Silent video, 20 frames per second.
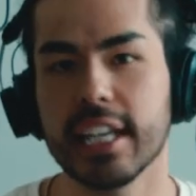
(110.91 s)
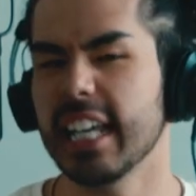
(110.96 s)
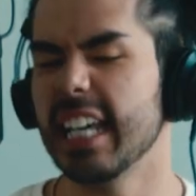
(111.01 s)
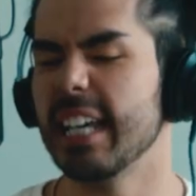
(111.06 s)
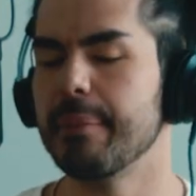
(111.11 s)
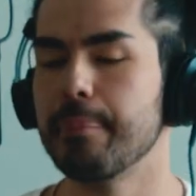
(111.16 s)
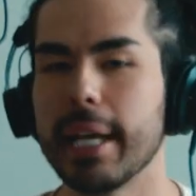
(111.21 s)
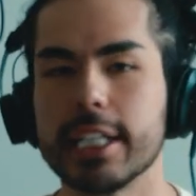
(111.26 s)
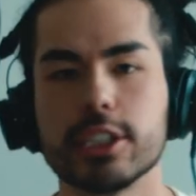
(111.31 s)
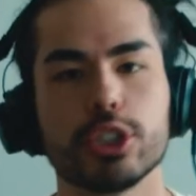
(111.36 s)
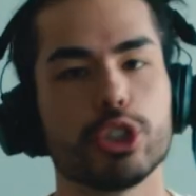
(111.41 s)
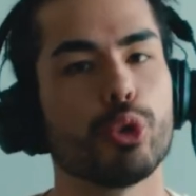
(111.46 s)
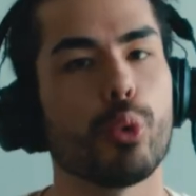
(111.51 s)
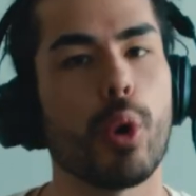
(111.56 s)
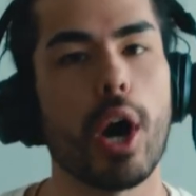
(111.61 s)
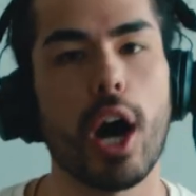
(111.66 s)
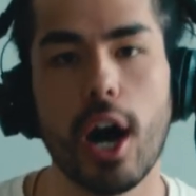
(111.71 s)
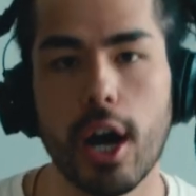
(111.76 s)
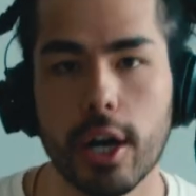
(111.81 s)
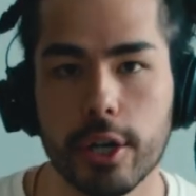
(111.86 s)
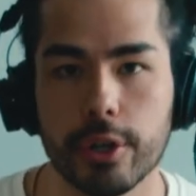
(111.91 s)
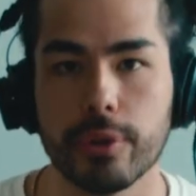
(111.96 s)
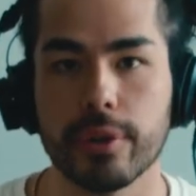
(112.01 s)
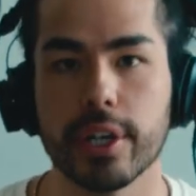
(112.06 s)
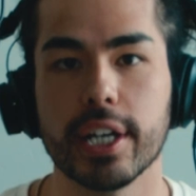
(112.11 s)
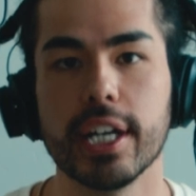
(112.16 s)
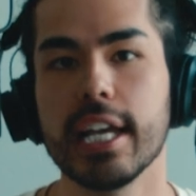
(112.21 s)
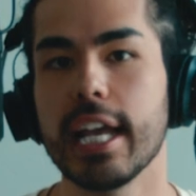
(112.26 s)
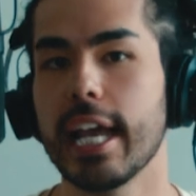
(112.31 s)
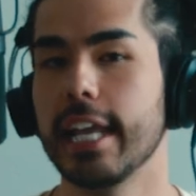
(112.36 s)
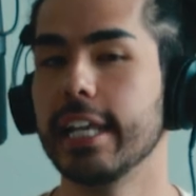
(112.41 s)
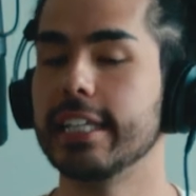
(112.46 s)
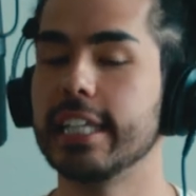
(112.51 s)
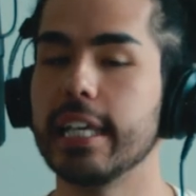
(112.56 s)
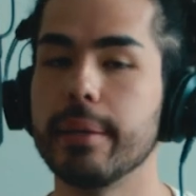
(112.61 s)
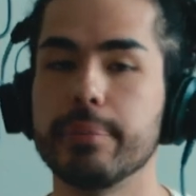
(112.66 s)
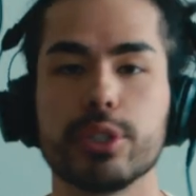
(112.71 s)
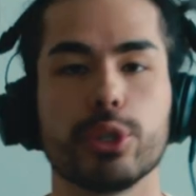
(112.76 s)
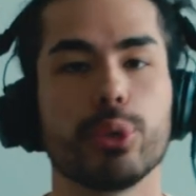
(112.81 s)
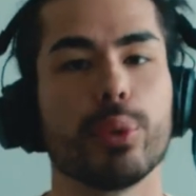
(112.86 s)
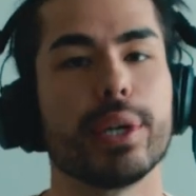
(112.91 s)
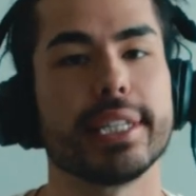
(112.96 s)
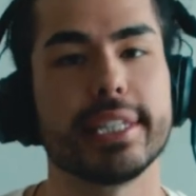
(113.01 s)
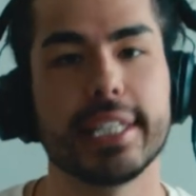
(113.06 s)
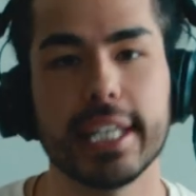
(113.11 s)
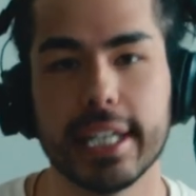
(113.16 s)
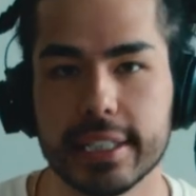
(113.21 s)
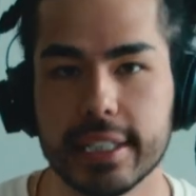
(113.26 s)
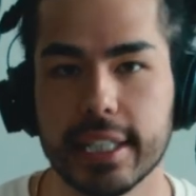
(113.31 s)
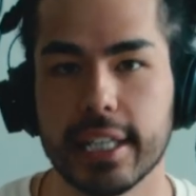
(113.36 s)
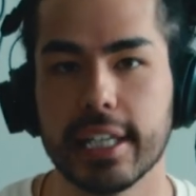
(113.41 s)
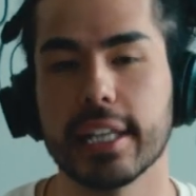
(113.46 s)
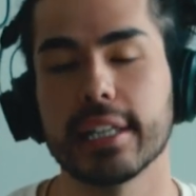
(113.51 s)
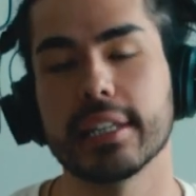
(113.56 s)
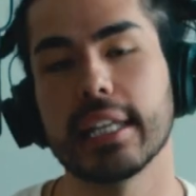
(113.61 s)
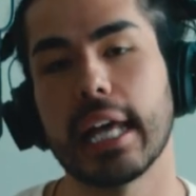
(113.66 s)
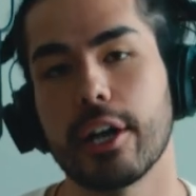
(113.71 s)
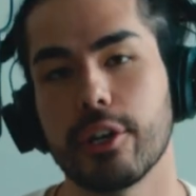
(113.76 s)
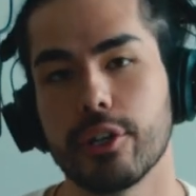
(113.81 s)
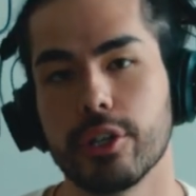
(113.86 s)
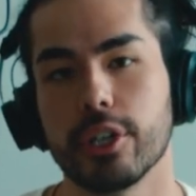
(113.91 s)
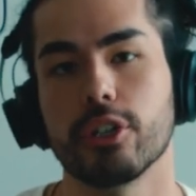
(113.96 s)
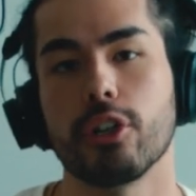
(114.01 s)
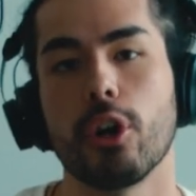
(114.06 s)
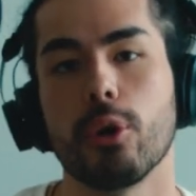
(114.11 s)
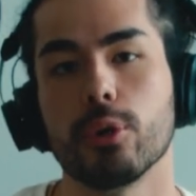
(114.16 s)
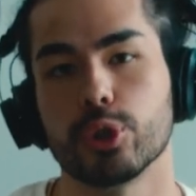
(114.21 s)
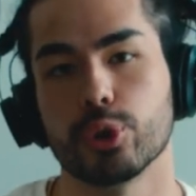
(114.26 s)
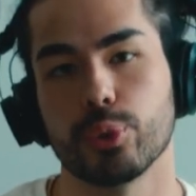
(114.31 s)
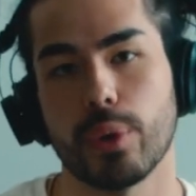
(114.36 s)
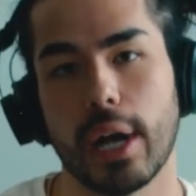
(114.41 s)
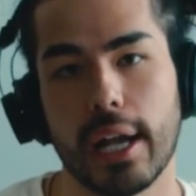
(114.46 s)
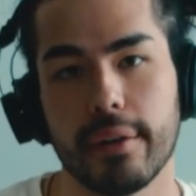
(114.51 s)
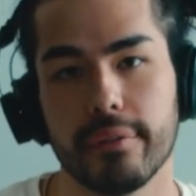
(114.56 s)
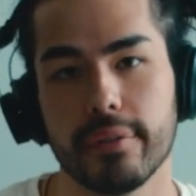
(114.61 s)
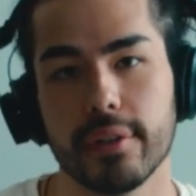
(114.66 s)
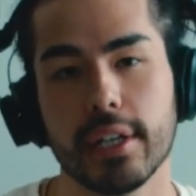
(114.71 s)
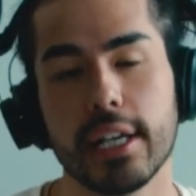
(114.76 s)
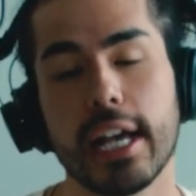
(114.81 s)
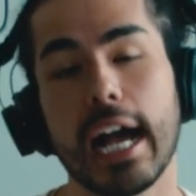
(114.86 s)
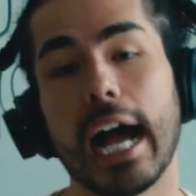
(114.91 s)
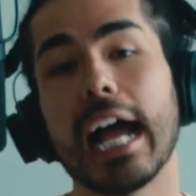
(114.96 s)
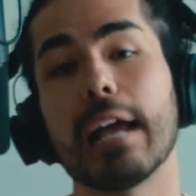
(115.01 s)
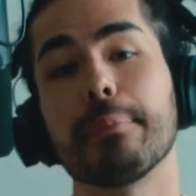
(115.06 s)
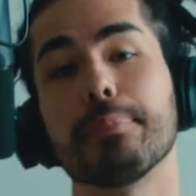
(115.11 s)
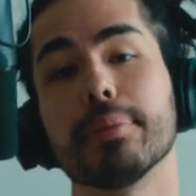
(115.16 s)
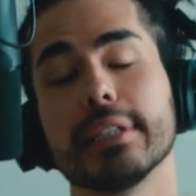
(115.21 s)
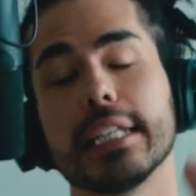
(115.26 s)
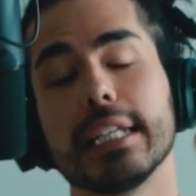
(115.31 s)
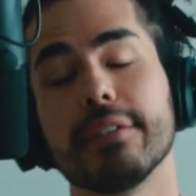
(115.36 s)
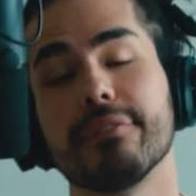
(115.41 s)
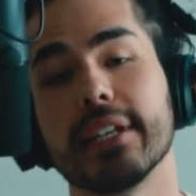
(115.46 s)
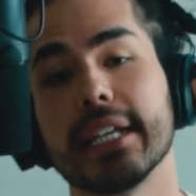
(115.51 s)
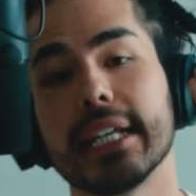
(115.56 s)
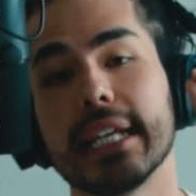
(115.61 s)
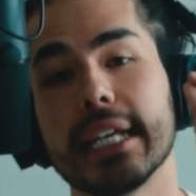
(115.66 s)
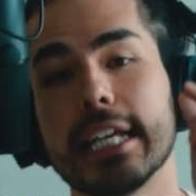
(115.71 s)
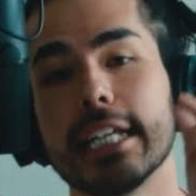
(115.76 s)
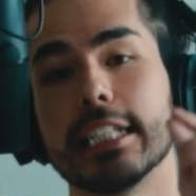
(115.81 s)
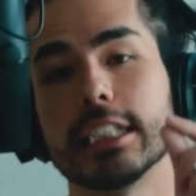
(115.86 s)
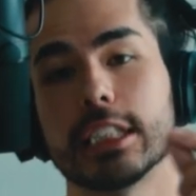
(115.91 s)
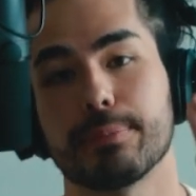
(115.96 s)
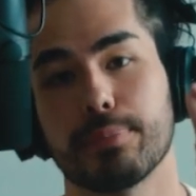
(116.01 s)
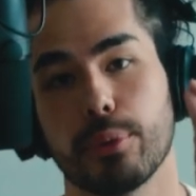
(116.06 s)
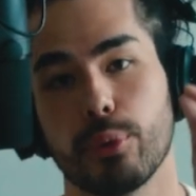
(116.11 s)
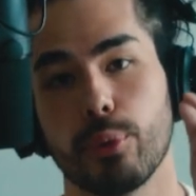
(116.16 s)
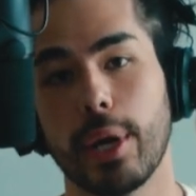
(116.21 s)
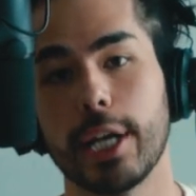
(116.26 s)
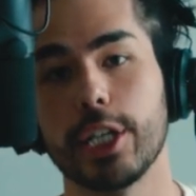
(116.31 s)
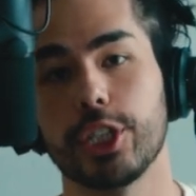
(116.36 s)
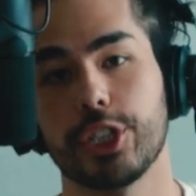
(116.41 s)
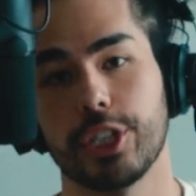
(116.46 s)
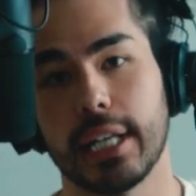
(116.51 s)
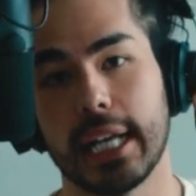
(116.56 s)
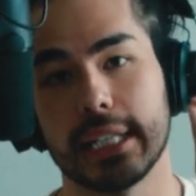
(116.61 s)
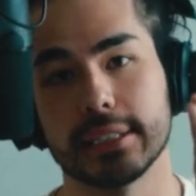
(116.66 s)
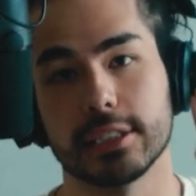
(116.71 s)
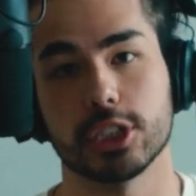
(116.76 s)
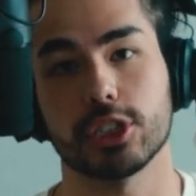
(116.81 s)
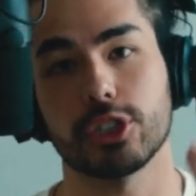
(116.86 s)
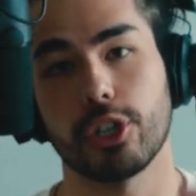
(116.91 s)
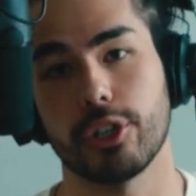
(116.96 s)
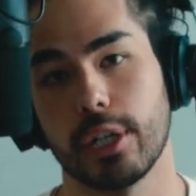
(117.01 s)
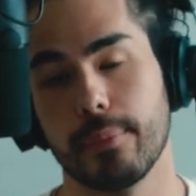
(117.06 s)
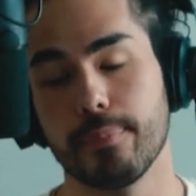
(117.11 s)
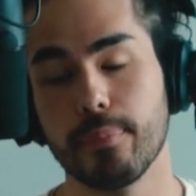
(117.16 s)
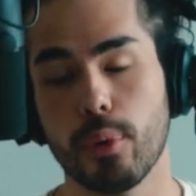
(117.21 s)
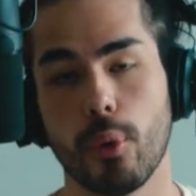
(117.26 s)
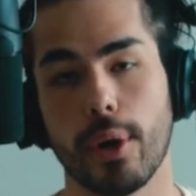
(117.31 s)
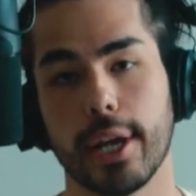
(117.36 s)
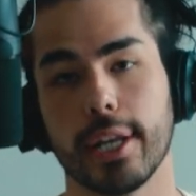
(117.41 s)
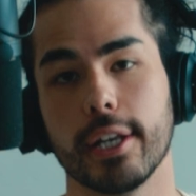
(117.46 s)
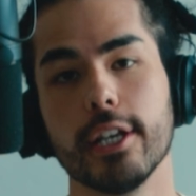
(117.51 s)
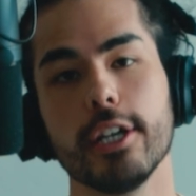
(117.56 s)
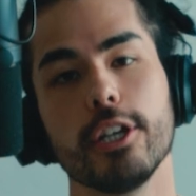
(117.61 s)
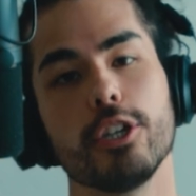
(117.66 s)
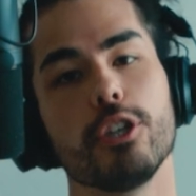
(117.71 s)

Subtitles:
It makes you hungry, and it keeps you addicted, allow you to go drive. I believe in inspiration as a starting point.